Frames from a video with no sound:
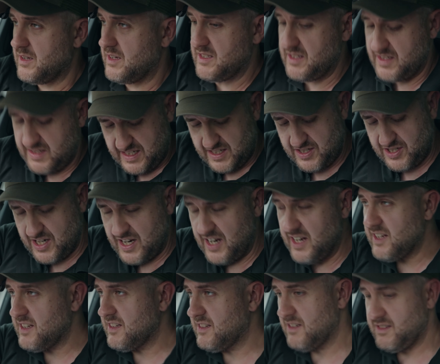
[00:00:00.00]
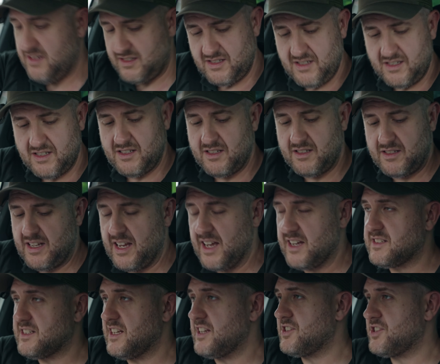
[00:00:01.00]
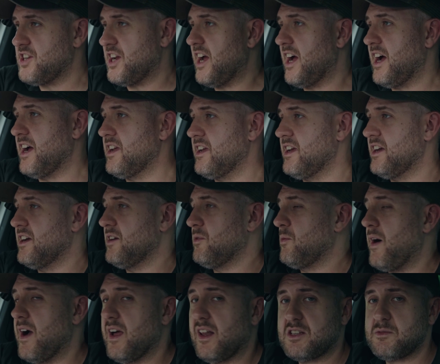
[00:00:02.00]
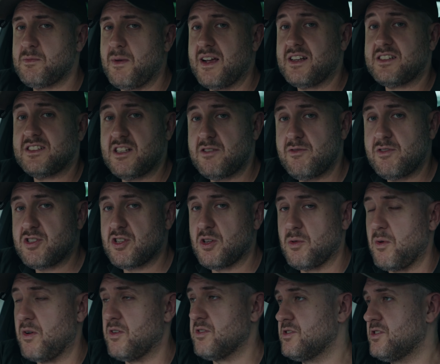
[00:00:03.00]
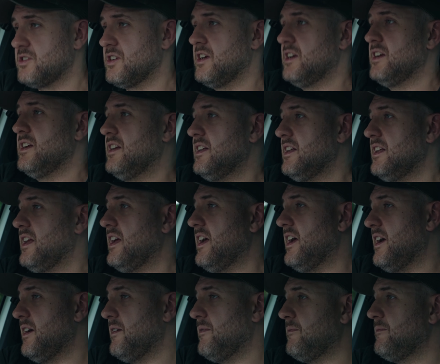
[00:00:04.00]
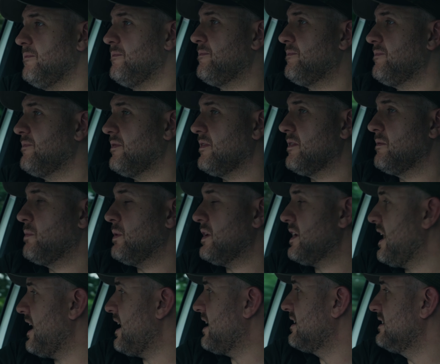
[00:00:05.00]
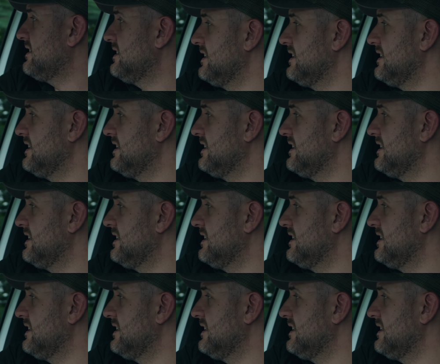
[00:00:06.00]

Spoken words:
Is it DJI? Yeah, DJI wireless mics, the original ones. But yeah.